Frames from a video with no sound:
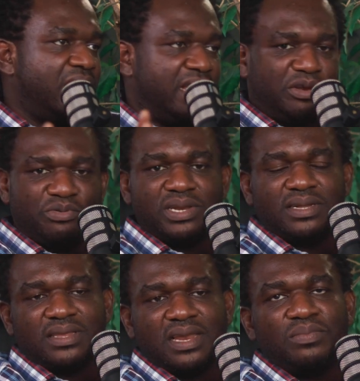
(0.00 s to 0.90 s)
I had
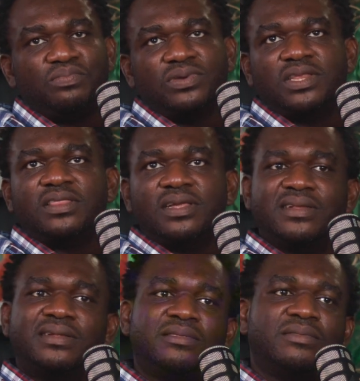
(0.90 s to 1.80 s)
already started putting
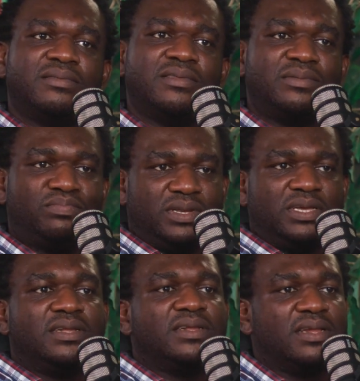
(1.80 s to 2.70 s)
things in
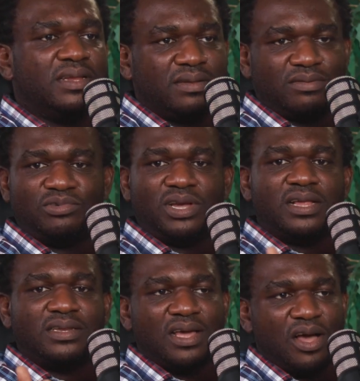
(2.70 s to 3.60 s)
place
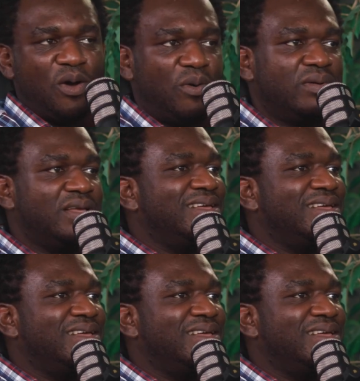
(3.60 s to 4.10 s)
regarding how